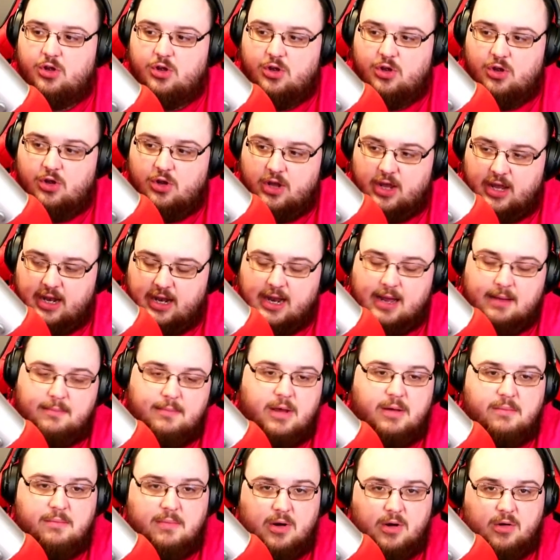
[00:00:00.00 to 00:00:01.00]
an
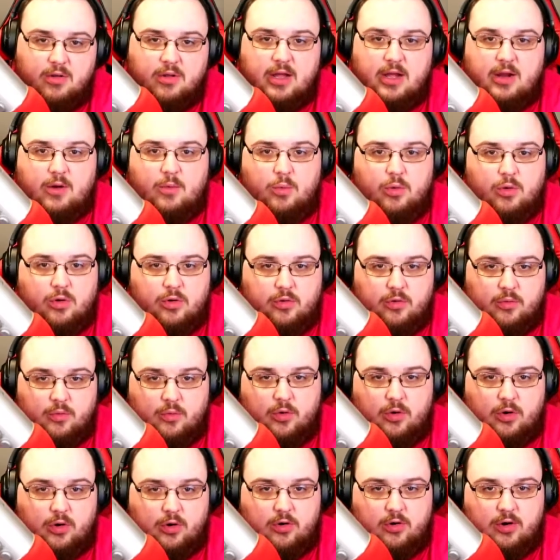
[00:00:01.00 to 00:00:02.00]
MMO like World of
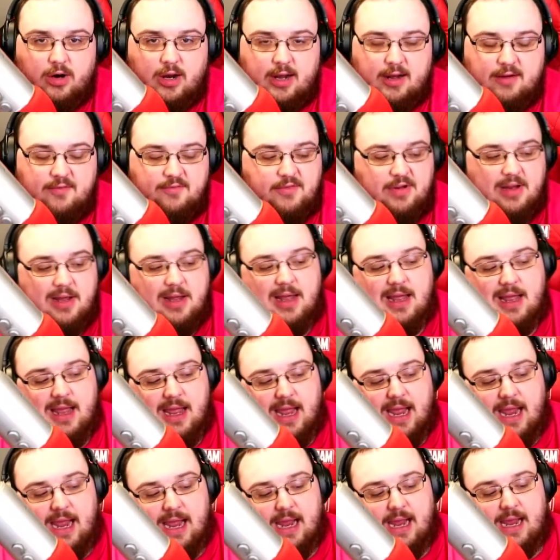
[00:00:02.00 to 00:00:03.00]
Warcraft,
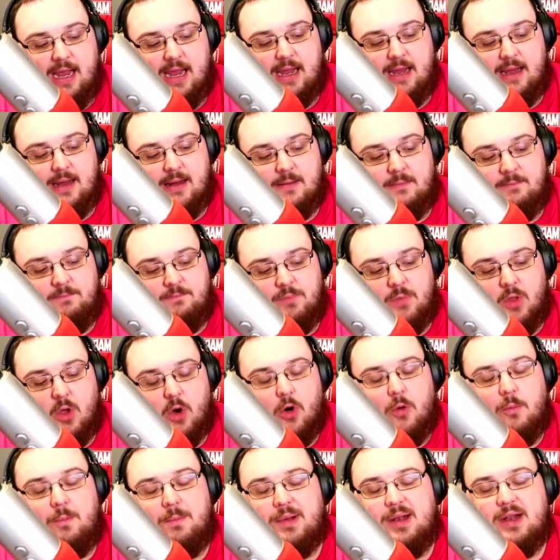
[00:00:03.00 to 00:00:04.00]
a
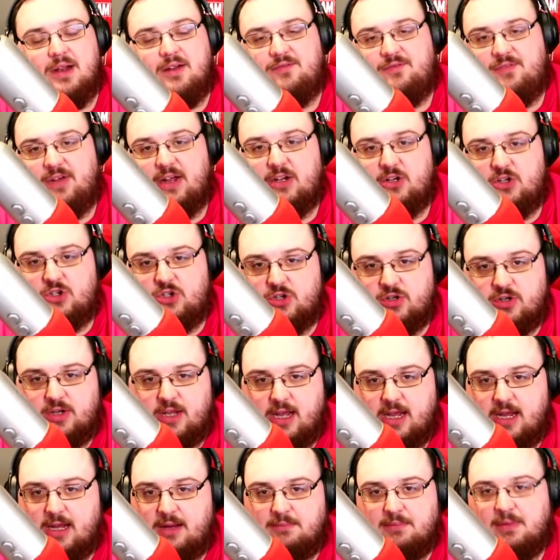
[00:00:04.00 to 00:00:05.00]
open adventure
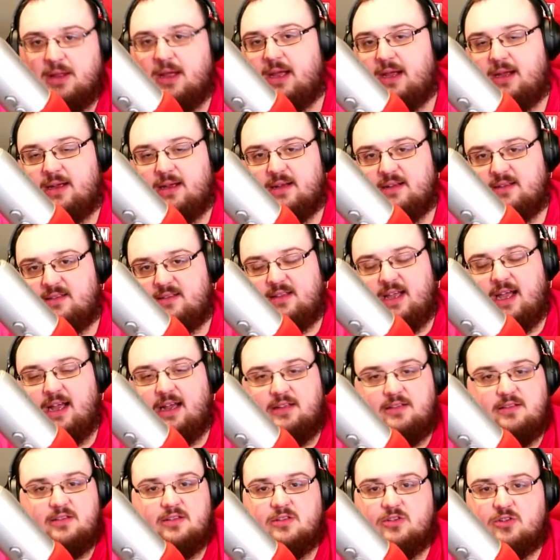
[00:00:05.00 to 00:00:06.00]
game like
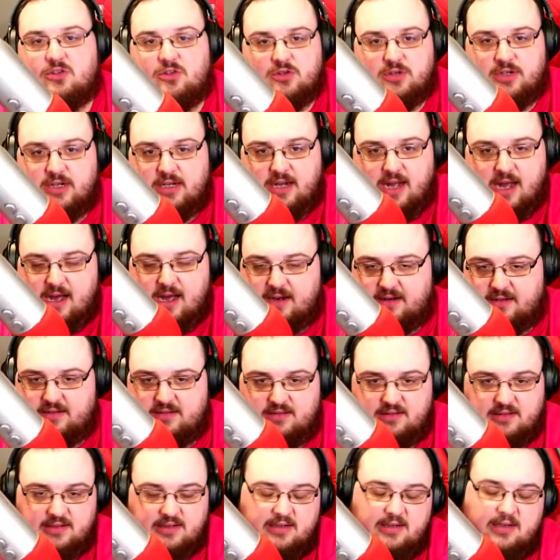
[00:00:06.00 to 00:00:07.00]
Assassin's Creed
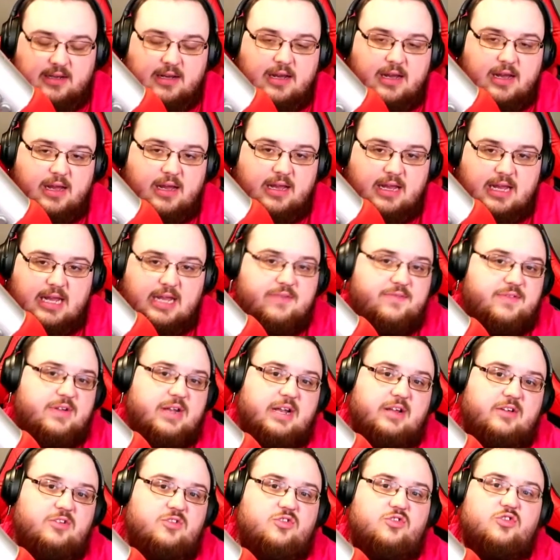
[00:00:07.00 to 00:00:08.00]
Odyssey, even
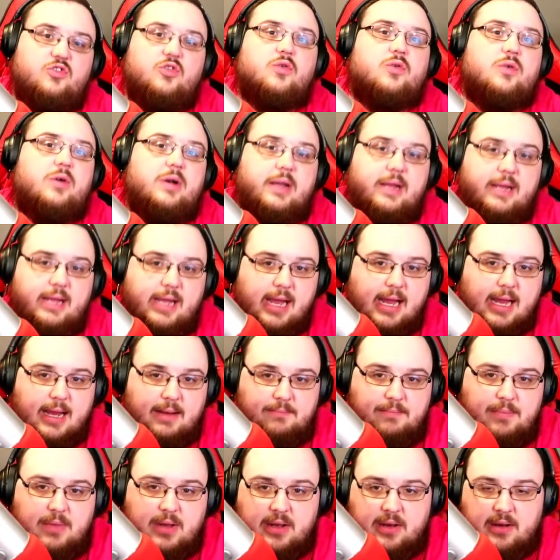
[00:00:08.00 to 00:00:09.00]
a story
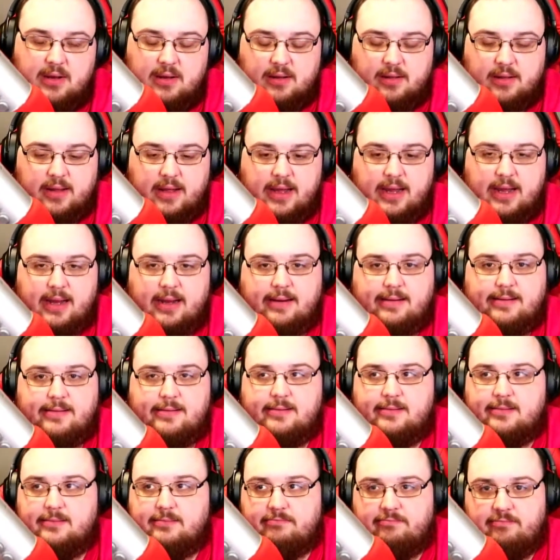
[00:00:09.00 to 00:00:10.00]
game like
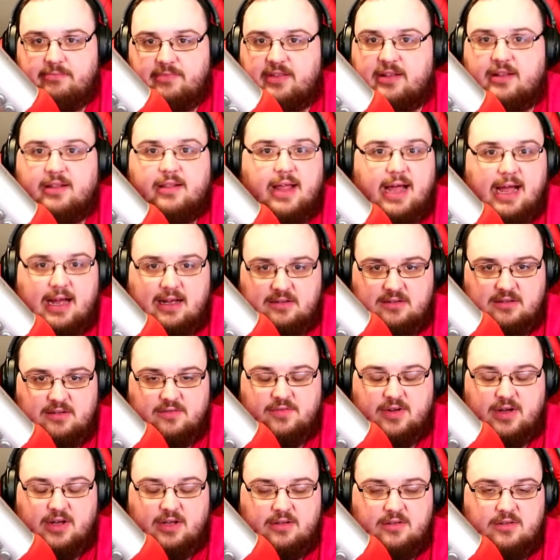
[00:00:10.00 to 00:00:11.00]
The Last of
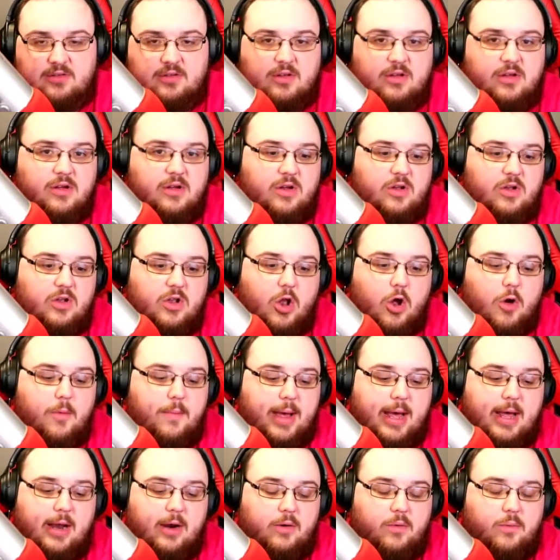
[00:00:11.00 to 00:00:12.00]
Us. No
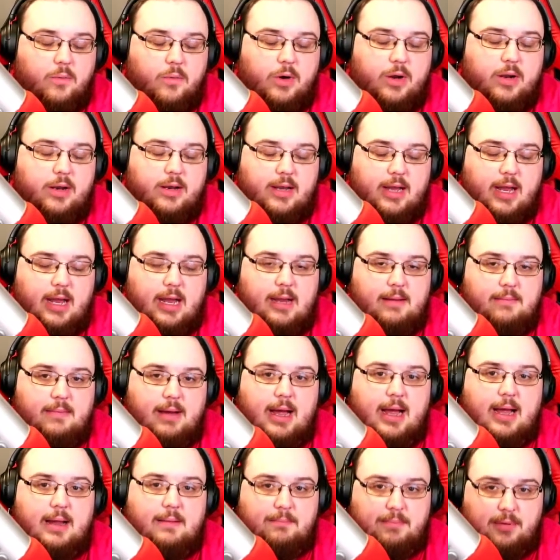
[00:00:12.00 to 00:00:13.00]
matter what game
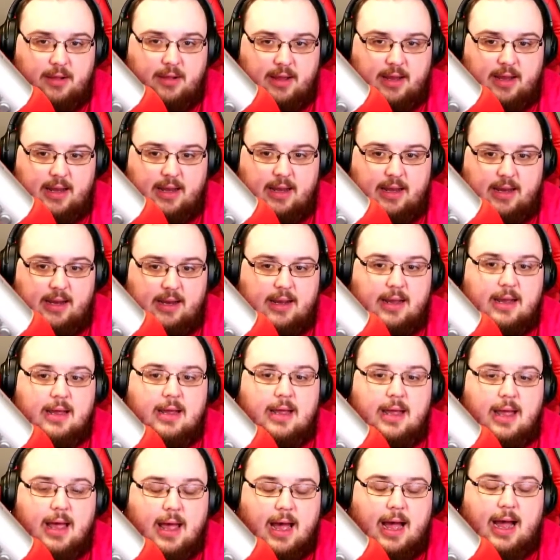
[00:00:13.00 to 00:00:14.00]
I am playing,
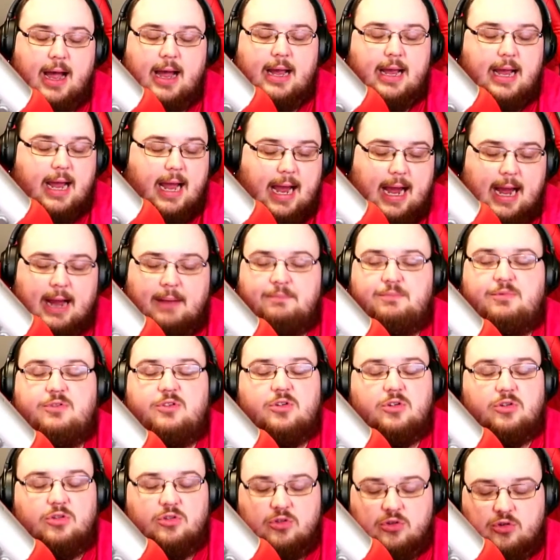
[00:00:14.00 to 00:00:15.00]
I
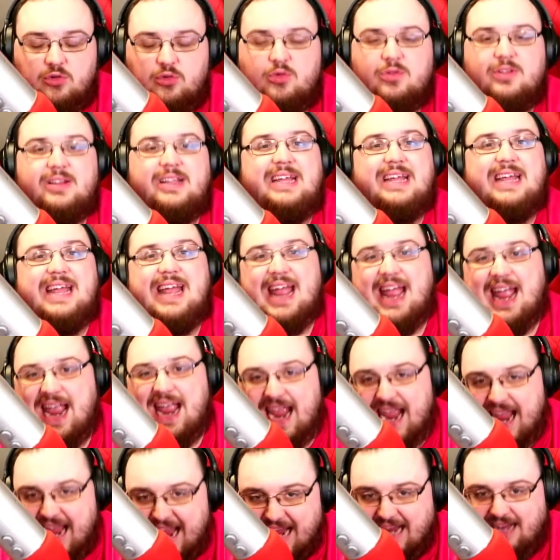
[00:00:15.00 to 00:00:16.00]
absolutely
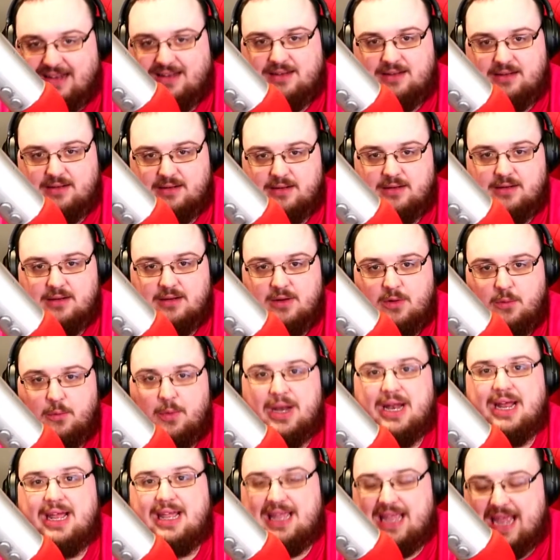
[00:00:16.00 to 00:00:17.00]
hate
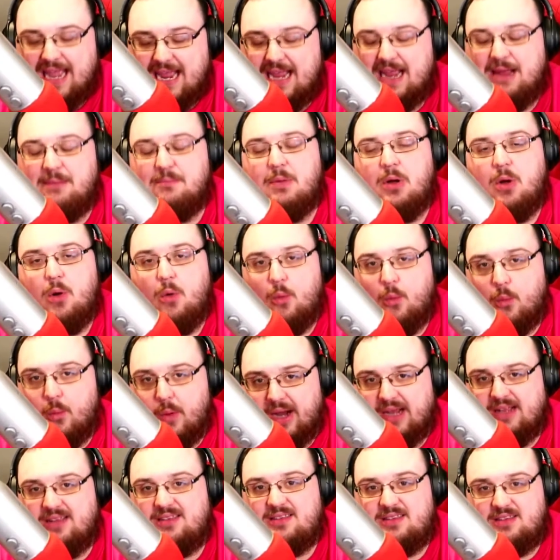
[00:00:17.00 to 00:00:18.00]
when a game
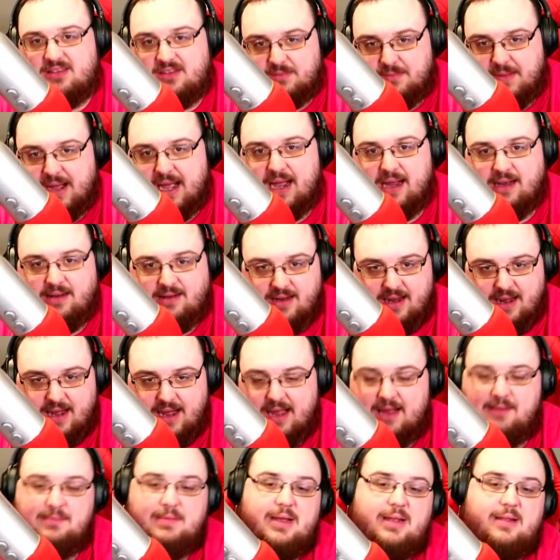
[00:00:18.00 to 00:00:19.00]
wastes my
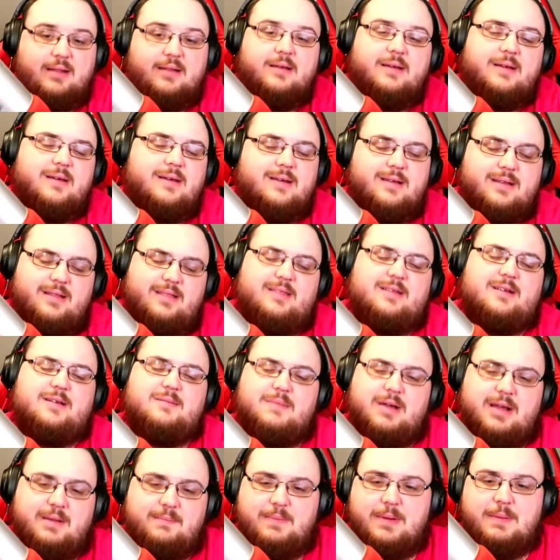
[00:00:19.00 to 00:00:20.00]
time. And there
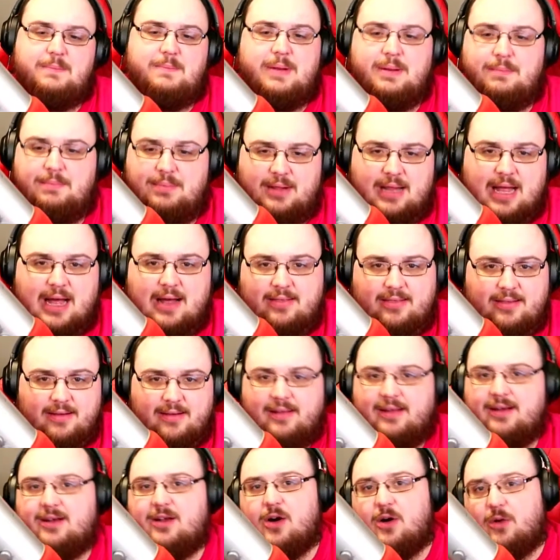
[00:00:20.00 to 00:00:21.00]
might be people out there
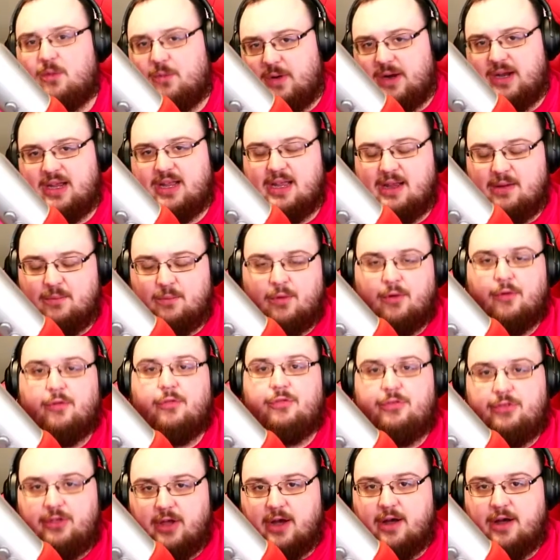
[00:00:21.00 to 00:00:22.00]
that go, Ricky,
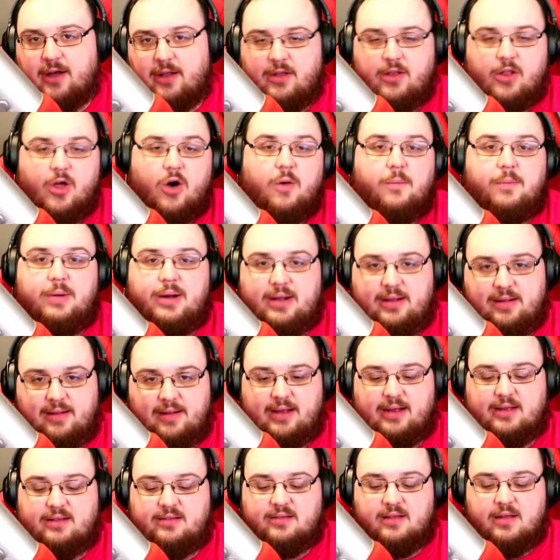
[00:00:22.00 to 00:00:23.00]
well, duh, nobody
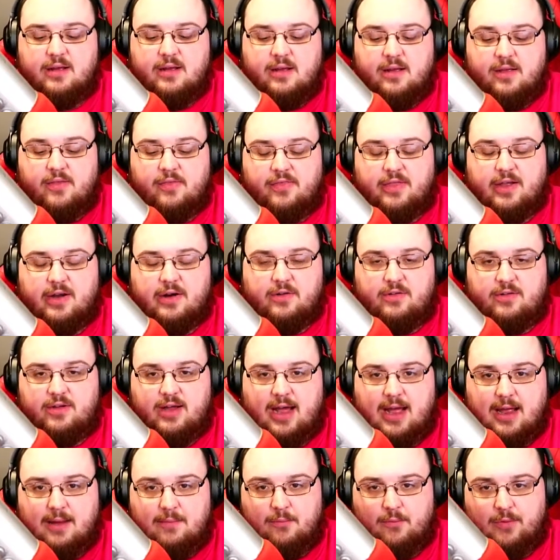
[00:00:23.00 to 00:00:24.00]
likes their
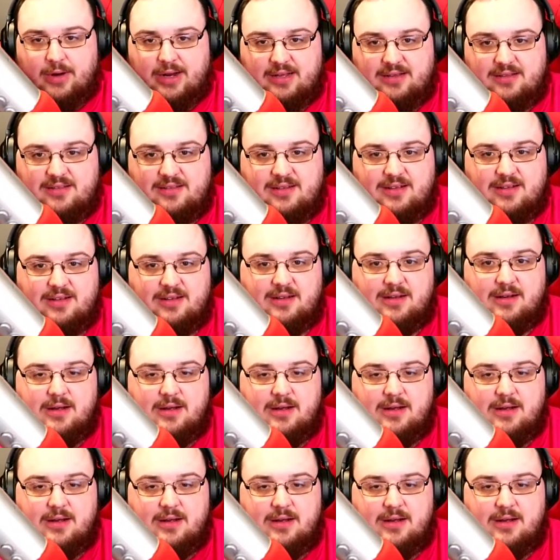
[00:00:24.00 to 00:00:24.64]
time wasted.